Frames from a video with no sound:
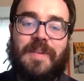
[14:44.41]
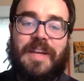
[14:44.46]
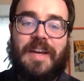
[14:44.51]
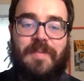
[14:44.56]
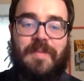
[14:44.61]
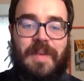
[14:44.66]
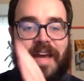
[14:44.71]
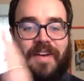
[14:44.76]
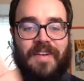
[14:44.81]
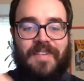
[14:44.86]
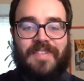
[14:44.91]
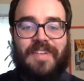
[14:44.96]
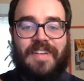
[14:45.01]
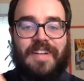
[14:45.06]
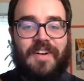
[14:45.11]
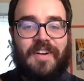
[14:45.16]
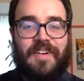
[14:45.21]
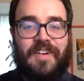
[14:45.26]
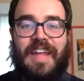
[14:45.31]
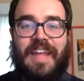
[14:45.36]
We have X
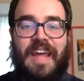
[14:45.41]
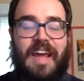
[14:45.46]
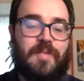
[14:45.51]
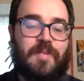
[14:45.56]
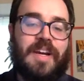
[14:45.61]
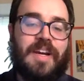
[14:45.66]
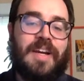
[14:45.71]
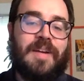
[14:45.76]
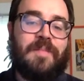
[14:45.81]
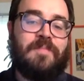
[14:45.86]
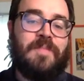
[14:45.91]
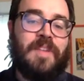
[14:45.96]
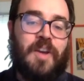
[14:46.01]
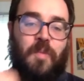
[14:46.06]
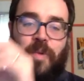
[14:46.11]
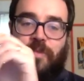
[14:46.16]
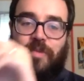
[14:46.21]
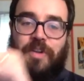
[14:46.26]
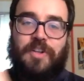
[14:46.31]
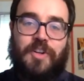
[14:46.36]
in our stack frame,
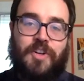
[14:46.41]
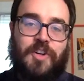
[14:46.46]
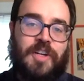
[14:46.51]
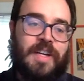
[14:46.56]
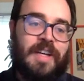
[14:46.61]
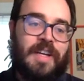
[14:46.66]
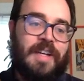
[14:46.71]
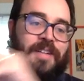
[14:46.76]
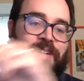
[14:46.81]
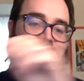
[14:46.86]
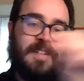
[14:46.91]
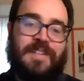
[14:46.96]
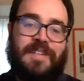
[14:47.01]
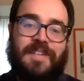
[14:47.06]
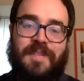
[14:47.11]
we return it